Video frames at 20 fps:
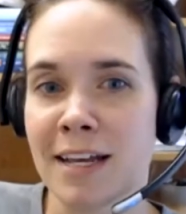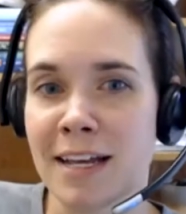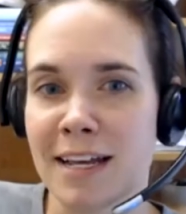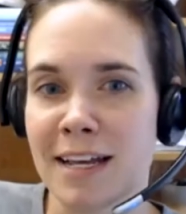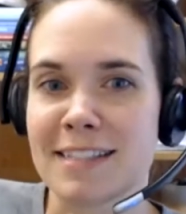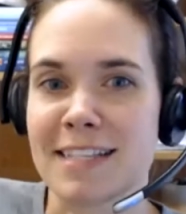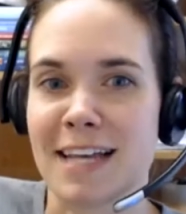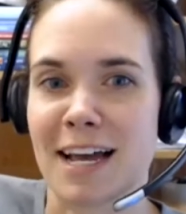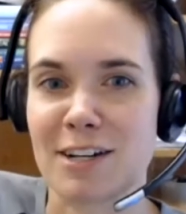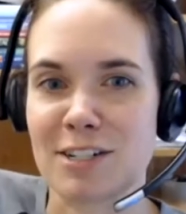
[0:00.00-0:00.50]

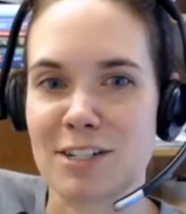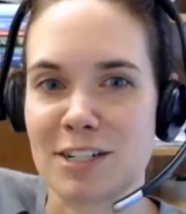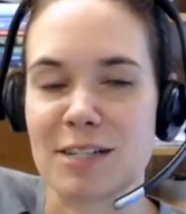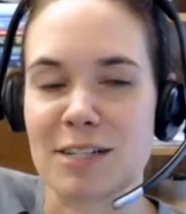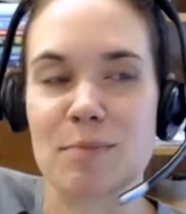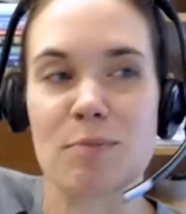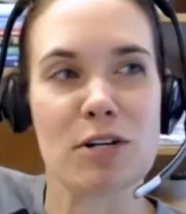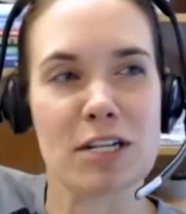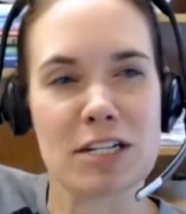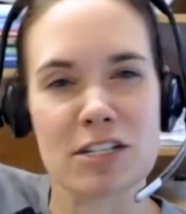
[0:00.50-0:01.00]
It's actually
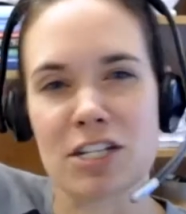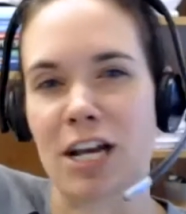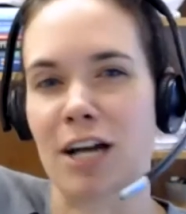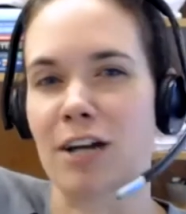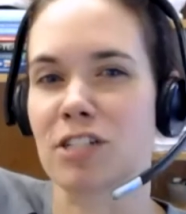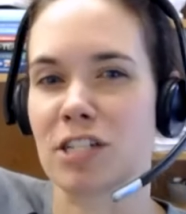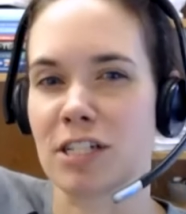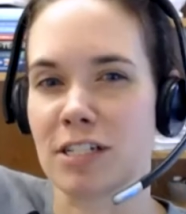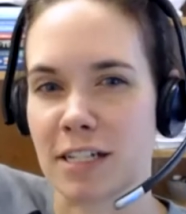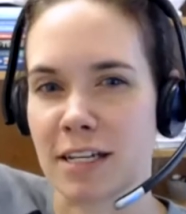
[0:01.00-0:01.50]
pretty
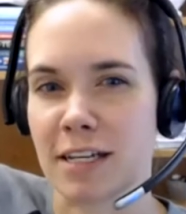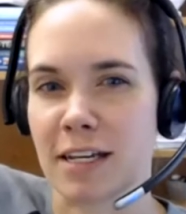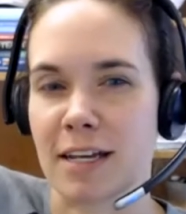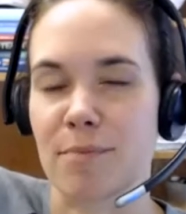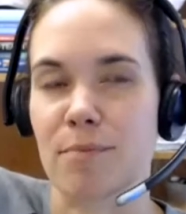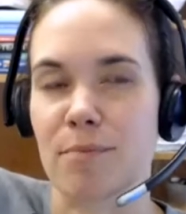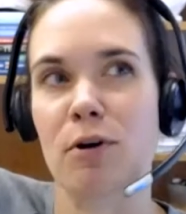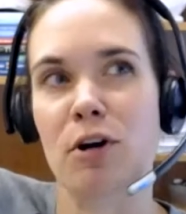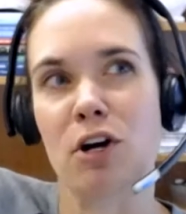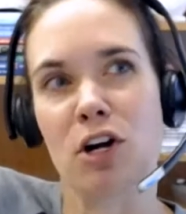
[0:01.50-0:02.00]
challenging to get
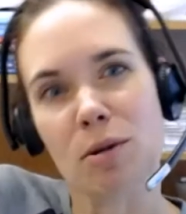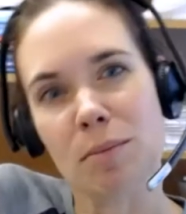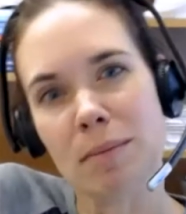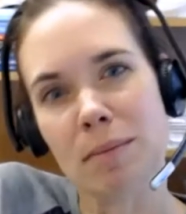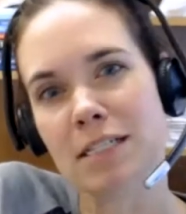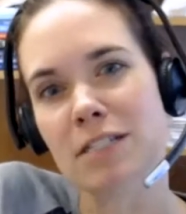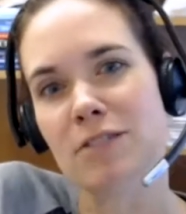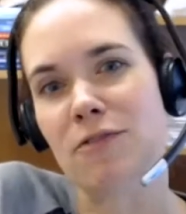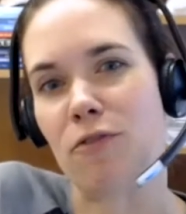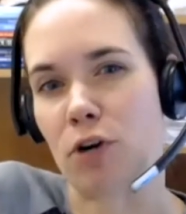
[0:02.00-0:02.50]

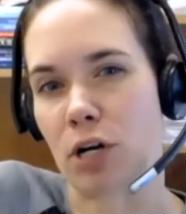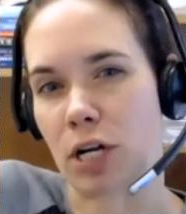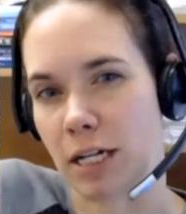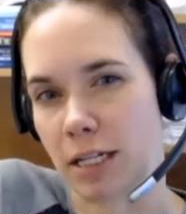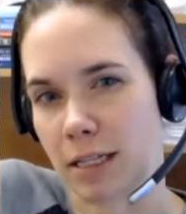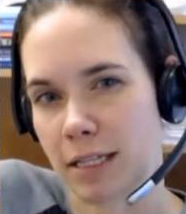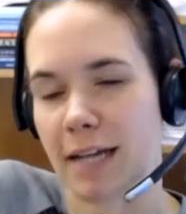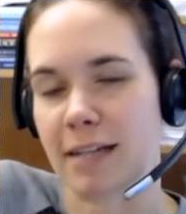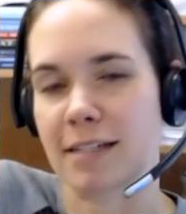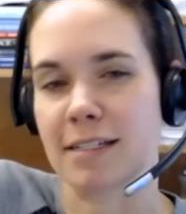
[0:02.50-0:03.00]
permits for
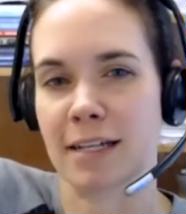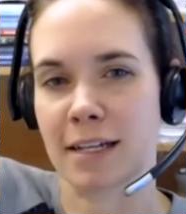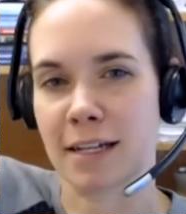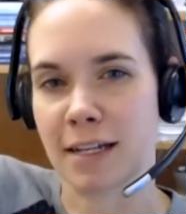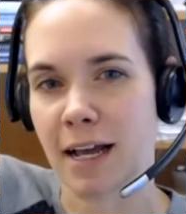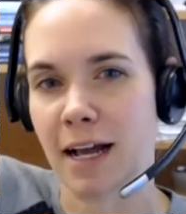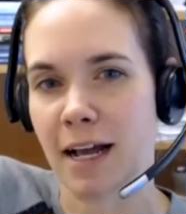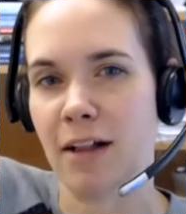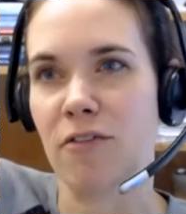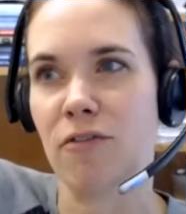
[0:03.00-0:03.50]
collecting in
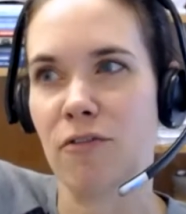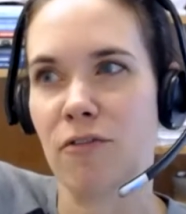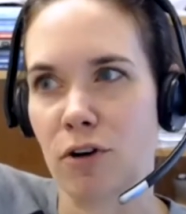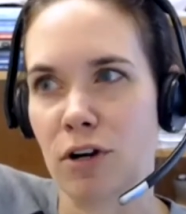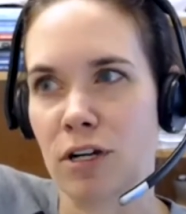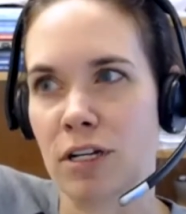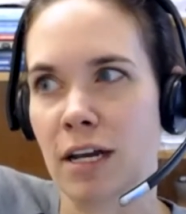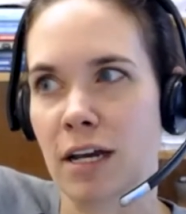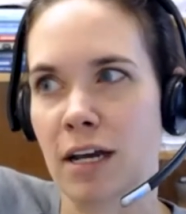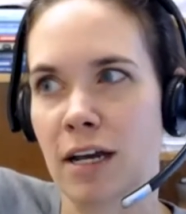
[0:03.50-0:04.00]

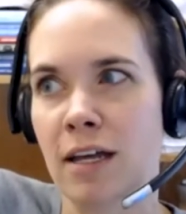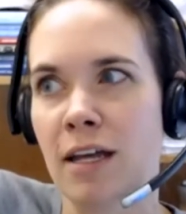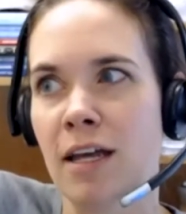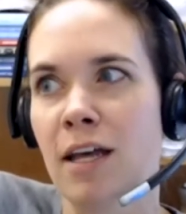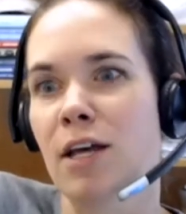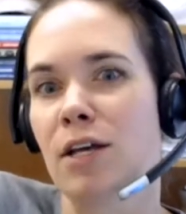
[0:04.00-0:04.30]
California.